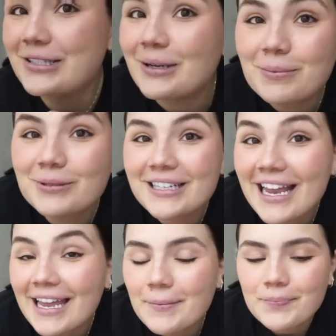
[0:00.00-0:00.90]
double
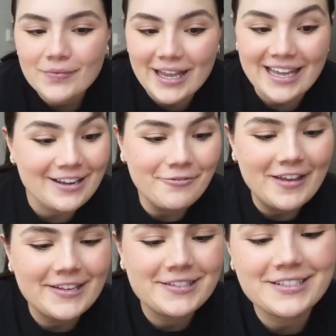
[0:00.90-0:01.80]
D, and it
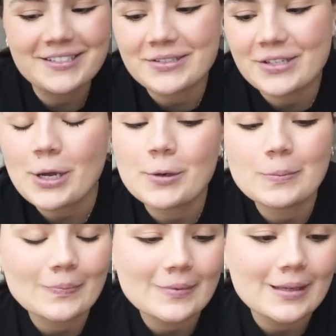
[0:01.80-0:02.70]
fits.
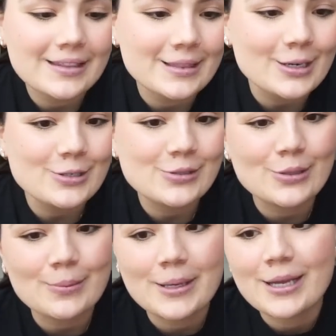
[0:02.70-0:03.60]
So there's
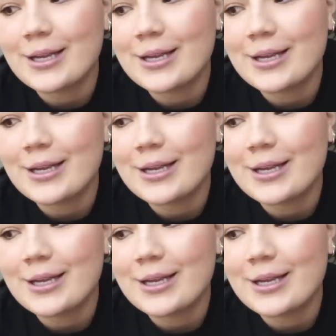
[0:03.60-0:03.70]
some